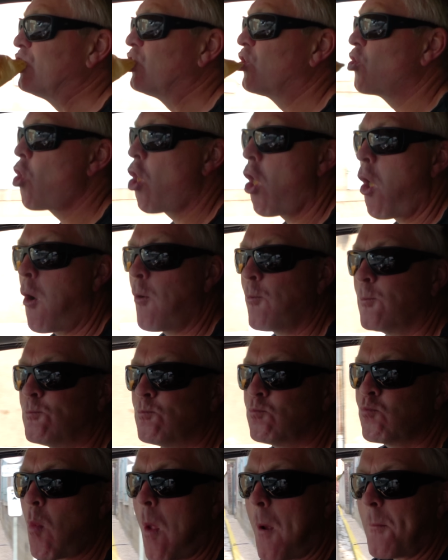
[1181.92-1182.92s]
out this trip.
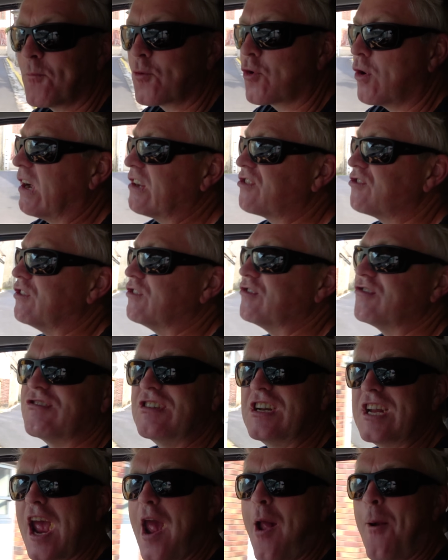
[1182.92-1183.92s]
Croissants,
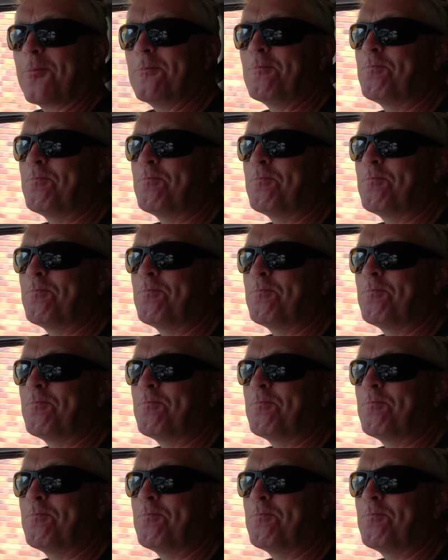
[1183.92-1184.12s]
isn't it?